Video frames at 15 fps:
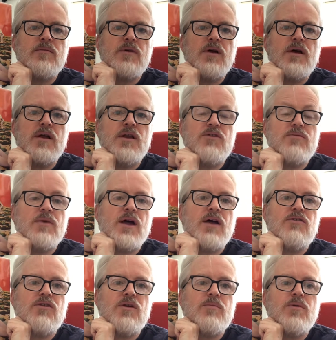and it's
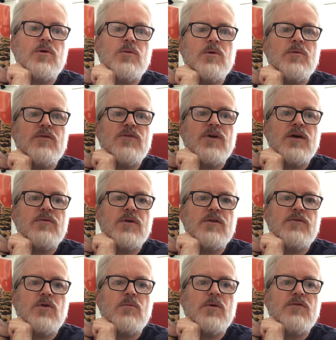actually probably one of my favourite,
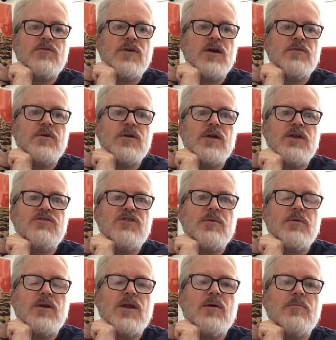if not my favourite, Led
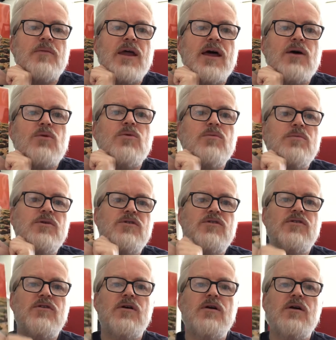Zeppelin album now. But
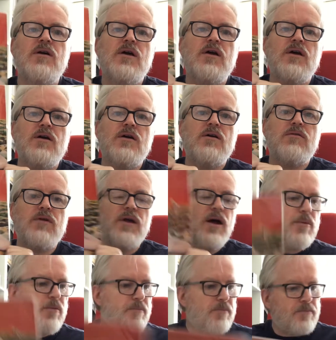great album.